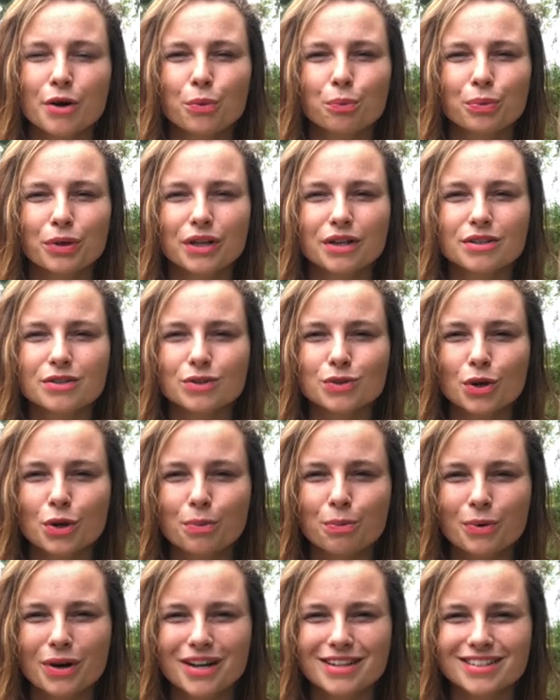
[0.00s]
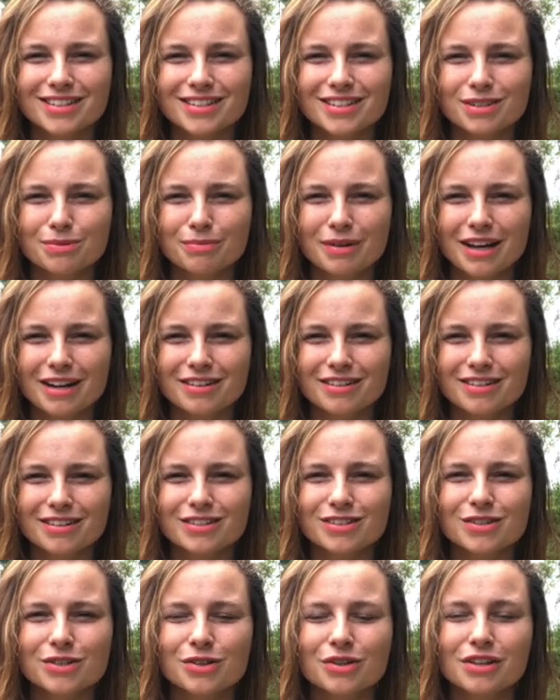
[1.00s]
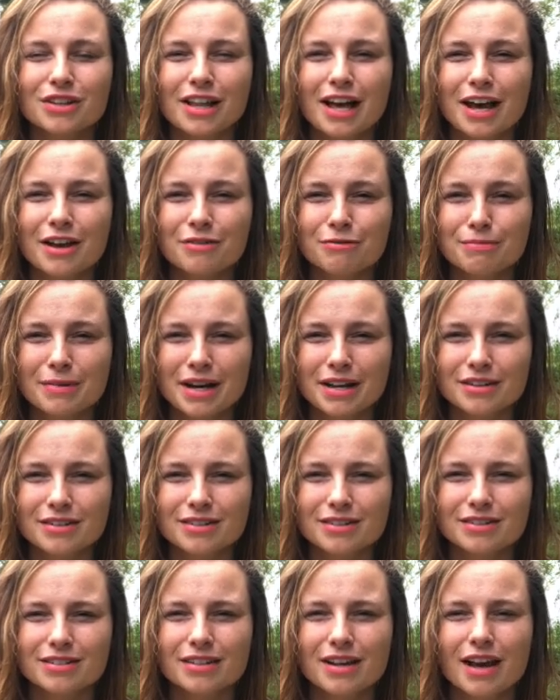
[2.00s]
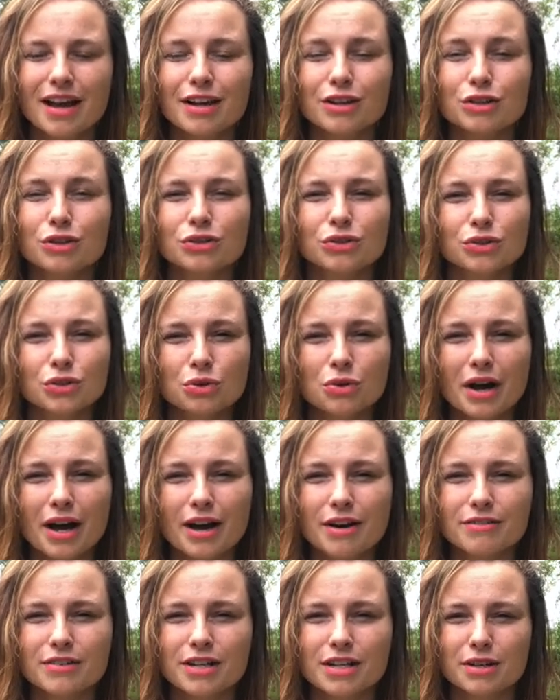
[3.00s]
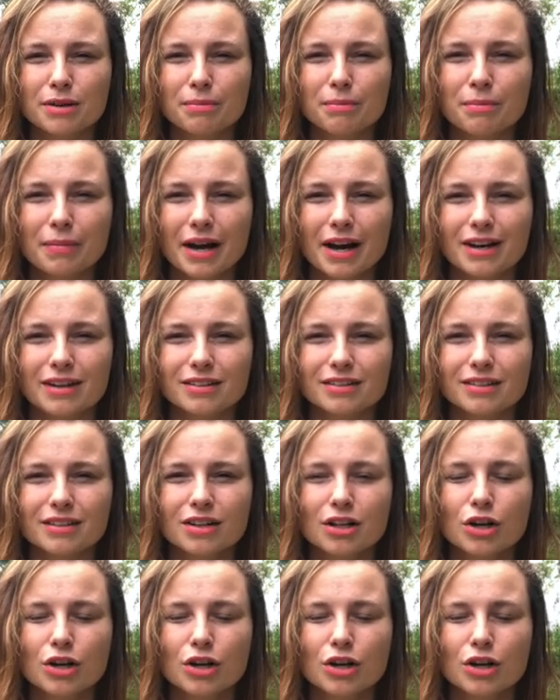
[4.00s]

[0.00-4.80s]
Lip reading: Because your presence matters, your life matters, and you do have an impact.